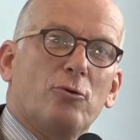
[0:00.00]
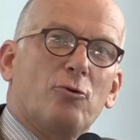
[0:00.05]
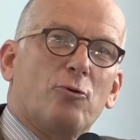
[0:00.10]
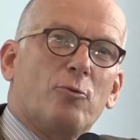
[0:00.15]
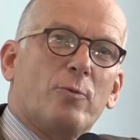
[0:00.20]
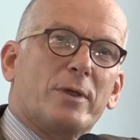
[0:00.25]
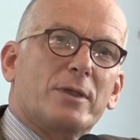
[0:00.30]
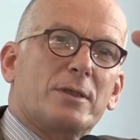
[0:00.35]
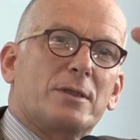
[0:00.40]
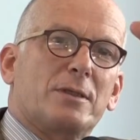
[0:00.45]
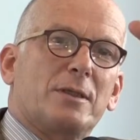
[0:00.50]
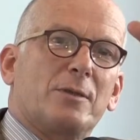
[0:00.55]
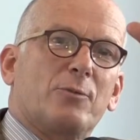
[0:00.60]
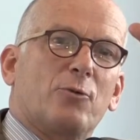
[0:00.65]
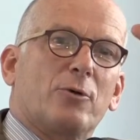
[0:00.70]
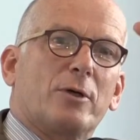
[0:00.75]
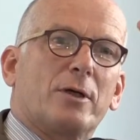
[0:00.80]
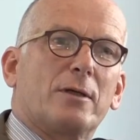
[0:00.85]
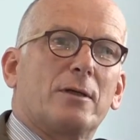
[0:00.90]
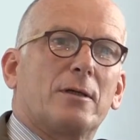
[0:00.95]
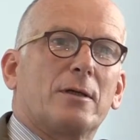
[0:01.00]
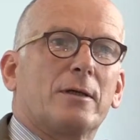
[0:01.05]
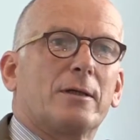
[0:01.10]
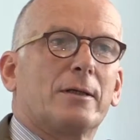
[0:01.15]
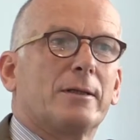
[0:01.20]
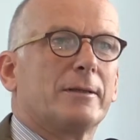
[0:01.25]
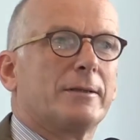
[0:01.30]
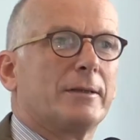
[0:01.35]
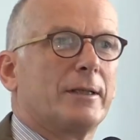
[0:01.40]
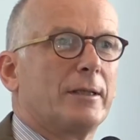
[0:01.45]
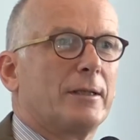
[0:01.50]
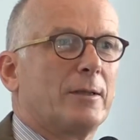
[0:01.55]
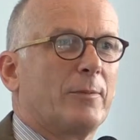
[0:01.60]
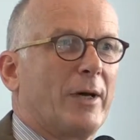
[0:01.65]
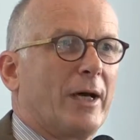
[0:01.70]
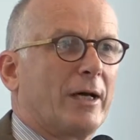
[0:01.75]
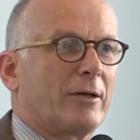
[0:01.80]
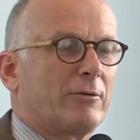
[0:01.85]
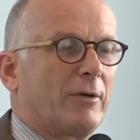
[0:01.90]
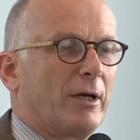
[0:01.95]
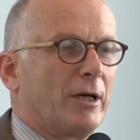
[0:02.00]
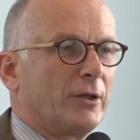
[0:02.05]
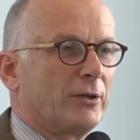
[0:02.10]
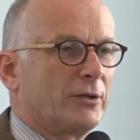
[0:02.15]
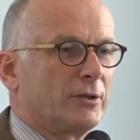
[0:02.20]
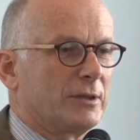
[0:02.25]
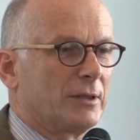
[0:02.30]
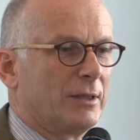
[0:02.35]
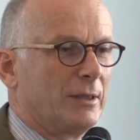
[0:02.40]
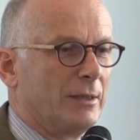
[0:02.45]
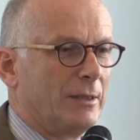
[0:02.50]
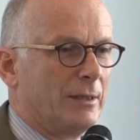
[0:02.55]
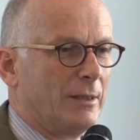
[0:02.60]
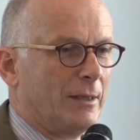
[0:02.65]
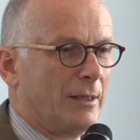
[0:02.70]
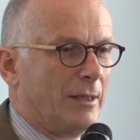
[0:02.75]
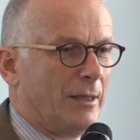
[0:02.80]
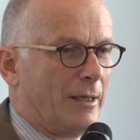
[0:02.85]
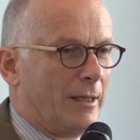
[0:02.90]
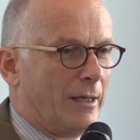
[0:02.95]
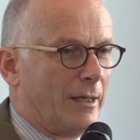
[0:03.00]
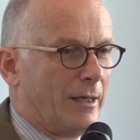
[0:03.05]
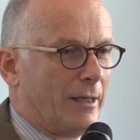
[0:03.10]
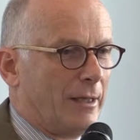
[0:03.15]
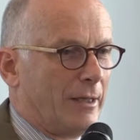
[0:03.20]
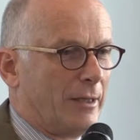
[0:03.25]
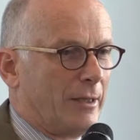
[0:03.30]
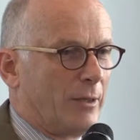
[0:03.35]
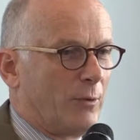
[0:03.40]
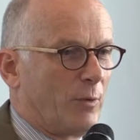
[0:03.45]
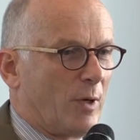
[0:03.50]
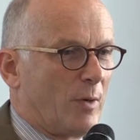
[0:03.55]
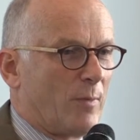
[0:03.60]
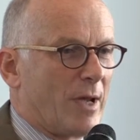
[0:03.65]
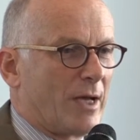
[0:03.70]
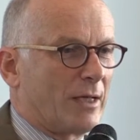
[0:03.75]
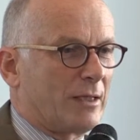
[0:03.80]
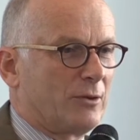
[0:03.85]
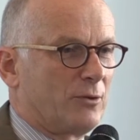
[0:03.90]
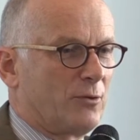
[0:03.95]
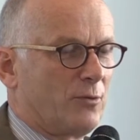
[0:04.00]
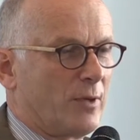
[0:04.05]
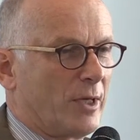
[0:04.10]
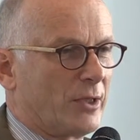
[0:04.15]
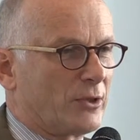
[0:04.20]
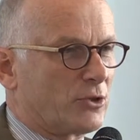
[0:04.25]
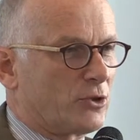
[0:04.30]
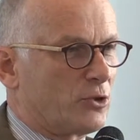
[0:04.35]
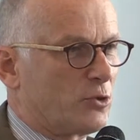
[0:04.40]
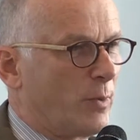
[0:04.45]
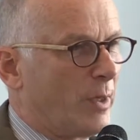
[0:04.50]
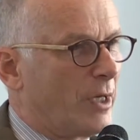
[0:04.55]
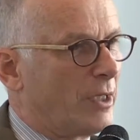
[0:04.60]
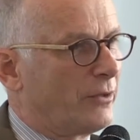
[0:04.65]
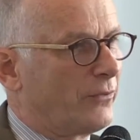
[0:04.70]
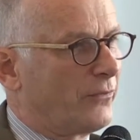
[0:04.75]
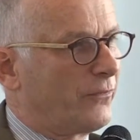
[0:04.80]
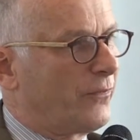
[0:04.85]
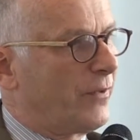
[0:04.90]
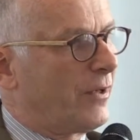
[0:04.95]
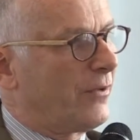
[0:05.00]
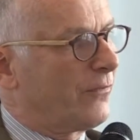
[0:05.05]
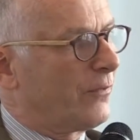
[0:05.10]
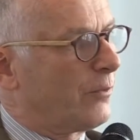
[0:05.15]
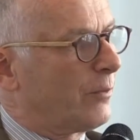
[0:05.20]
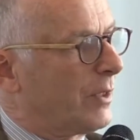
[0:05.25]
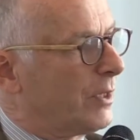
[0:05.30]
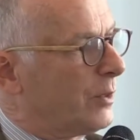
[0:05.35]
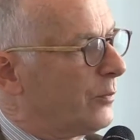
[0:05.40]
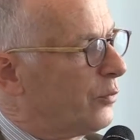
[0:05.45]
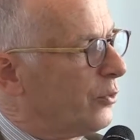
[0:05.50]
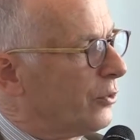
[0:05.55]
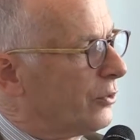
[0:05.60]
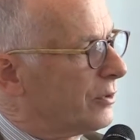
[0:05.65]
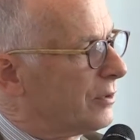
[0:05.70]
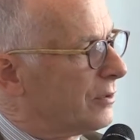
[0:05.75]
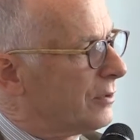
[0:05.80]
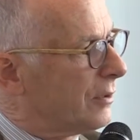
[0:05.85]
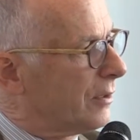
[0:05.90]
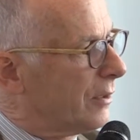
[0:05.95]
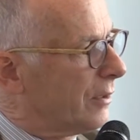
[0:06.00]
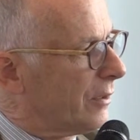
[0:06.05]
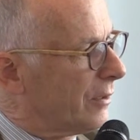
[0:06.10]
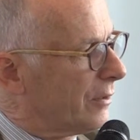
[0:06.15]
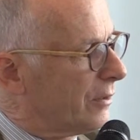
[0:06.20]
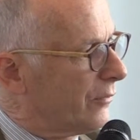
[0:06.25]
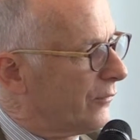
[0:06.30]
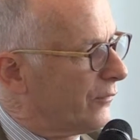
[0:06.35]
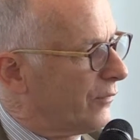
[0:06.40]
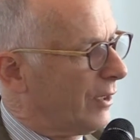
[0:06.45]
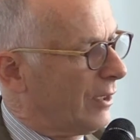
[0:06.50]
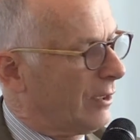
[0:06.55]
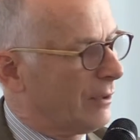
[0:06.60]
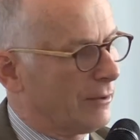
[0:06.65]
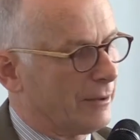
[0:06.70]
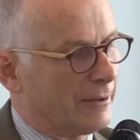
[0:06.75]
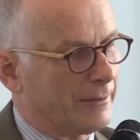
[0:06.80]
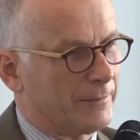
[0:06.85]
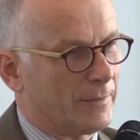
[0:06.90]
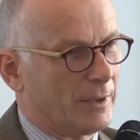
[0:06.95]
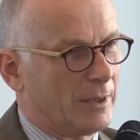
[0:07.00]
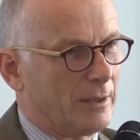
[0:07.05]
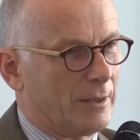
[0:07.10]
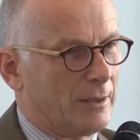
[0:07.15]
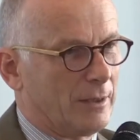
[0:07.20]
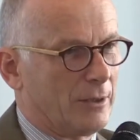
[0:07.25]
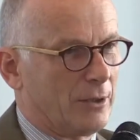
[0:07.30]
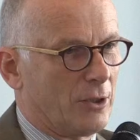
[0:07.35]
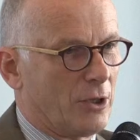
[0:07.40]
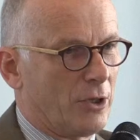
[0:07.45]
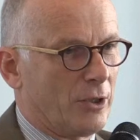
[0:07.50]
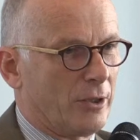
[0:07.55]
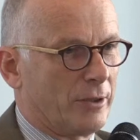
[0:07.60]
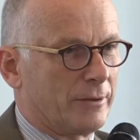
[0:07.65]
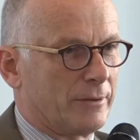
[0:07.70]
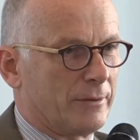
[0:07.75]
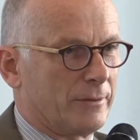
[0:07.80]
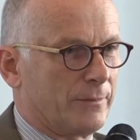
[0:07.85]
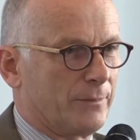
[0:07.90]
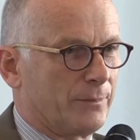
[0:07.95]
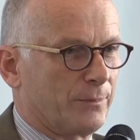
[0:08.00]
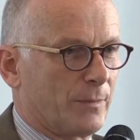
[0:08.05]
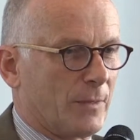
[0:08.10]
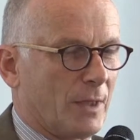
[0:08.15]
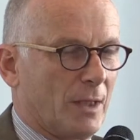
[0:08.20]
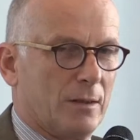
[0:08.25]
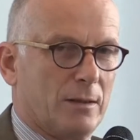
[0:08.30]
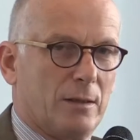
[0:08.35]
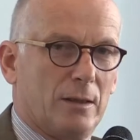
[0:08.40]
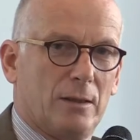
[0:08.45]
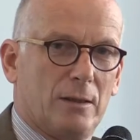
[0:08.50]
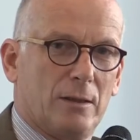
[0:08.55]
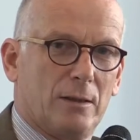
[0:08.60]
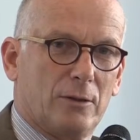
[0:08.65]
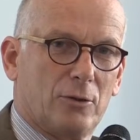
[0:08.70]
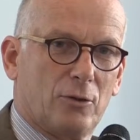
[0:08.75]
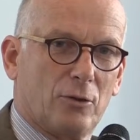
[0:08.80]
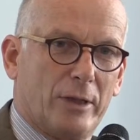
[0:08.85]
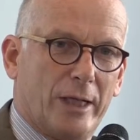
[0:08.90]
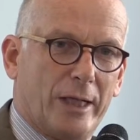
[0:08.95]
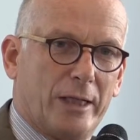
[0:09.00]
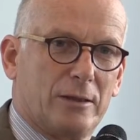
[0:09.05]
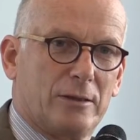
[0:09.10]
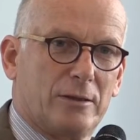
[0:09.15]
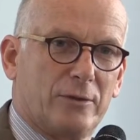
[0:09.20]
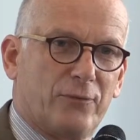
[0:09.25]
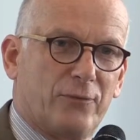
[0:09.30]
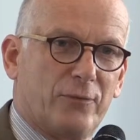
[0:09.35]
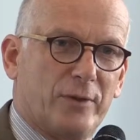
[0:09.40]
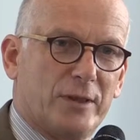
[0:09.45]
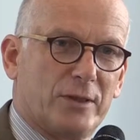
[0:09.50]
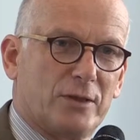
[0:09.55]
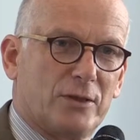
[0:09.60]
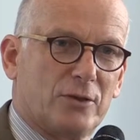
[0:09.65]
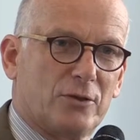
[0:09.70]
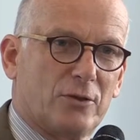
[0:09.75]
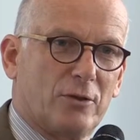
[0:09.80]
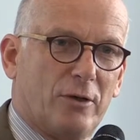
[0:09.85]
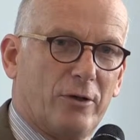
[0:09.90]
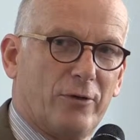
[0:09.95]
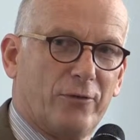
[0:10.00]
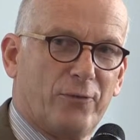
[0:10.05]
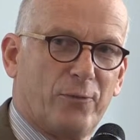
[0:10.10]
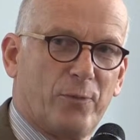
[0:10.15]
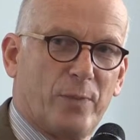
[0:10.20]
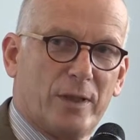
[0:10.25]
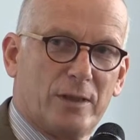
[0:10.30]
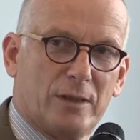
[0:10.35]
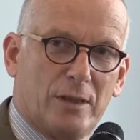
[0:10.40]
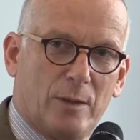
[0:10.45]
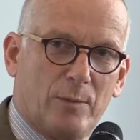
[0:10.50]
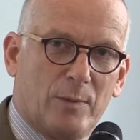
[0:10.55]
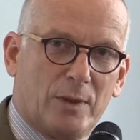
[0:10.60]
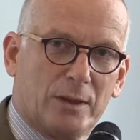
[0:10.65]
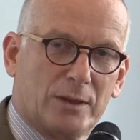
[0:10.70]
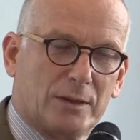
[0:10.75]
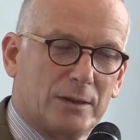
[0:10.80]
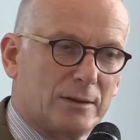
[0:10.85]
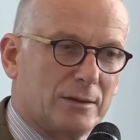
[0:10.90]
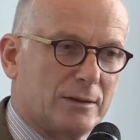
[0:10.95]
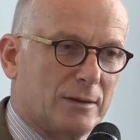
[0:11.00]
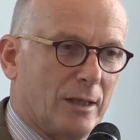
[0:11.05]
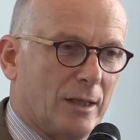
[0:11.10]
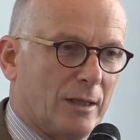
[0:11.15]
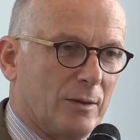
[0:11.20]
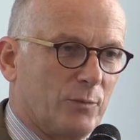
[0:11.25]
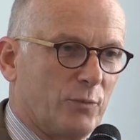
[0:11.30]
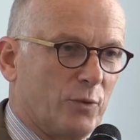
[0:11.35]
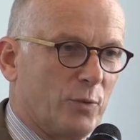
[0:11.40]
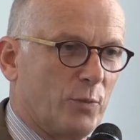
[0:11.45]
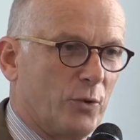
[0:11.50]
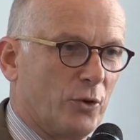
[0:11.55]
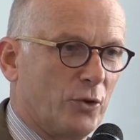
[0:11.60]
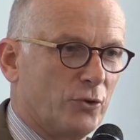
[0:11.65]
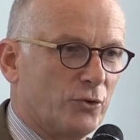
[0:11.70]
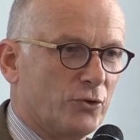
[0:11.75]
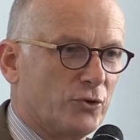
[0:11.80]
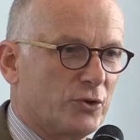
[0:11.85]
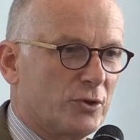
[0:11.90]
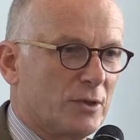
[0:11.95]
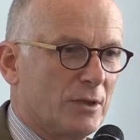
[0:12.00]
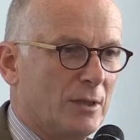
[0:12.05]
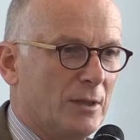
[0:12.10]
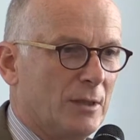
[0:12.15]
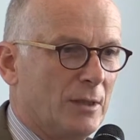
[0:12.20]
whom I see more in the background, way back in 2012 have already put the finger on the collective risk of pandemics and proposed